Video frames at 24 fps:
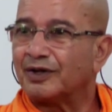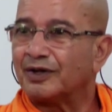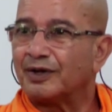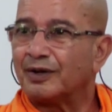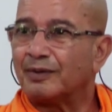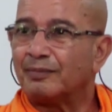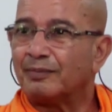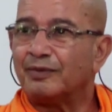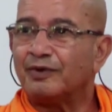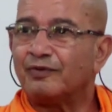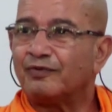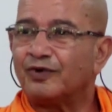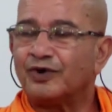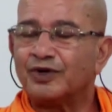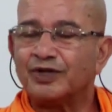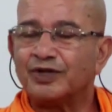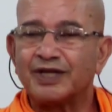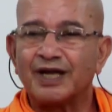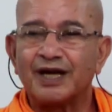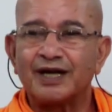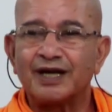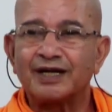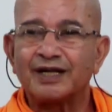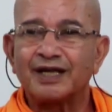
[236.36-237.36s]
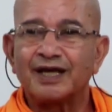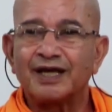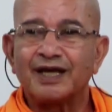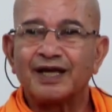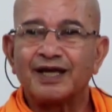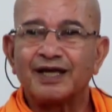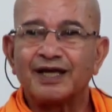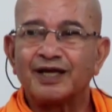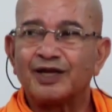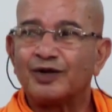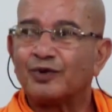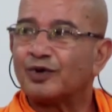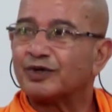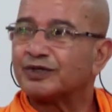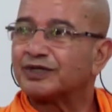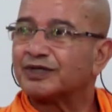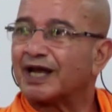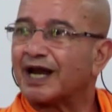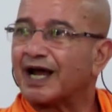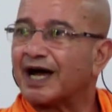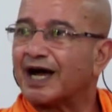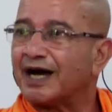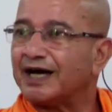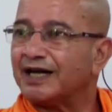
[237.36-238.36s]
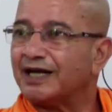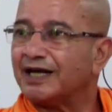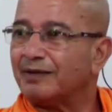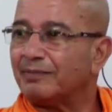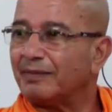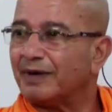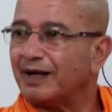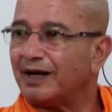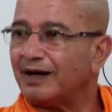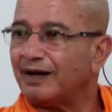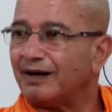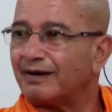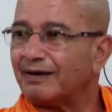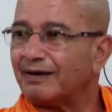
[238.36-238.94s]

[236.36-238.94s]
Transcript: Before that, he was an animal.